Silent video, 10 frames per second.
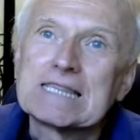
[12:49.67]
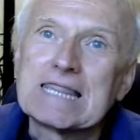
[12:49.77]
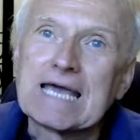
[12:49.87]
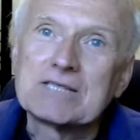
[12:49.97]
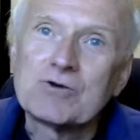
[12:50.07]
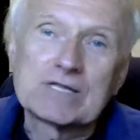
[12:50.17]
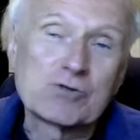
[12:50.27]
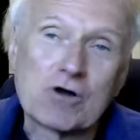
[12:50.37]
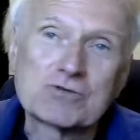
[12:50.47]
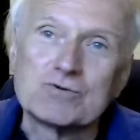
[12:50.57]
that you can
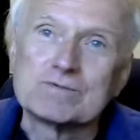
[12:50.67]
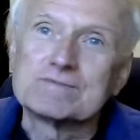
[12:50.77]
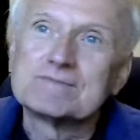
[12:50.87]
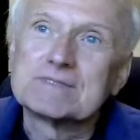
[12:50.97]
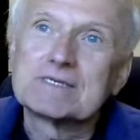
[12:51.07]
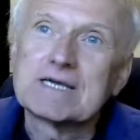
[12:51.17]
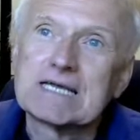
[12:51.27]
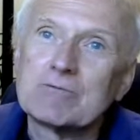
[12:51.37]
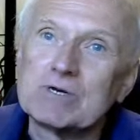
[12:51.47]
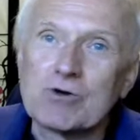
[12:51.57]
talk to,
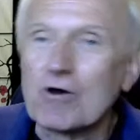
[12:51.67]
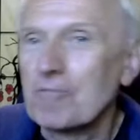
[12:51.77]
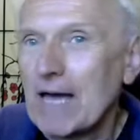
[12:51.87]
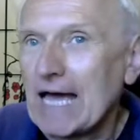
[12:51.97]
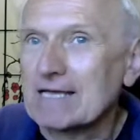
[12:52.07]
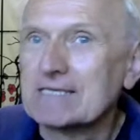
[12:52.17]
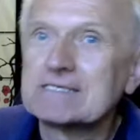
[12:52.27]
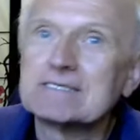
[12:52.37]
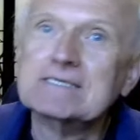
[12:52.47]
and it will talk back.